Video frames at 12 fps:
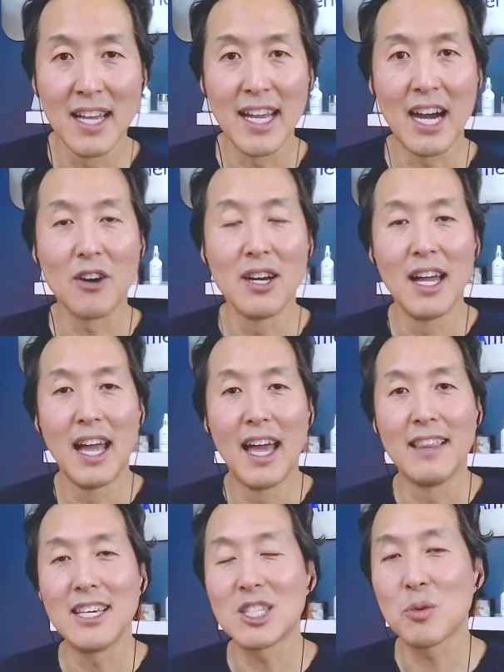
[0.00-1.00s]
Now,
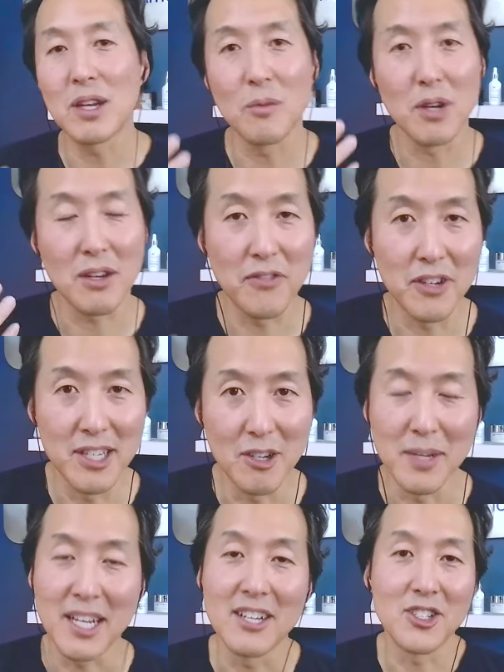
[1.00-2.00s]
this wouldn't work for
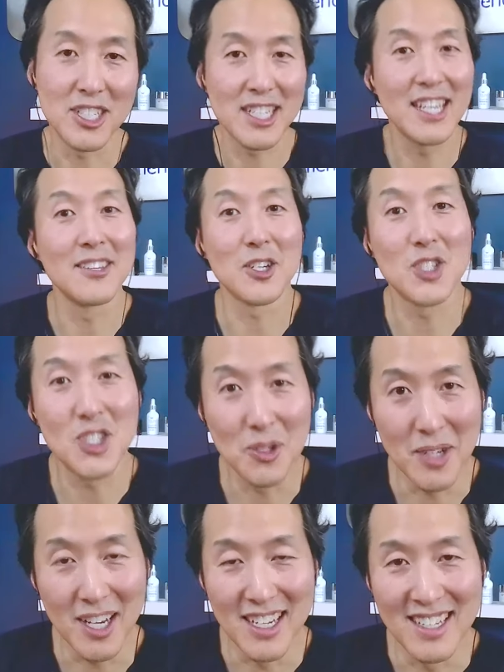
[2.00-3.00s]
you because your skin looks
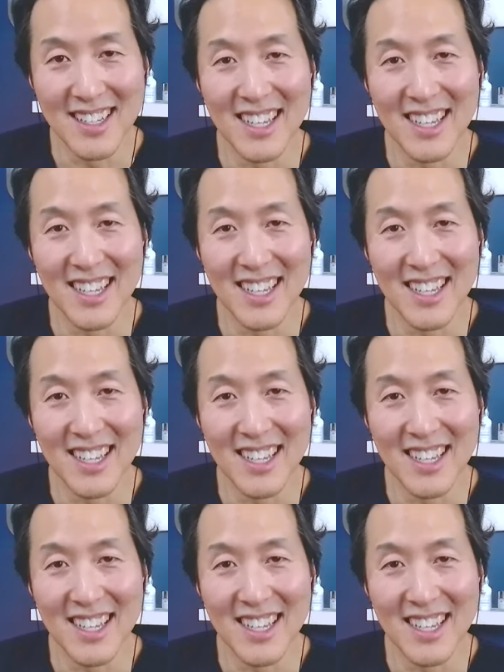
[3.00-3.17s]
too good.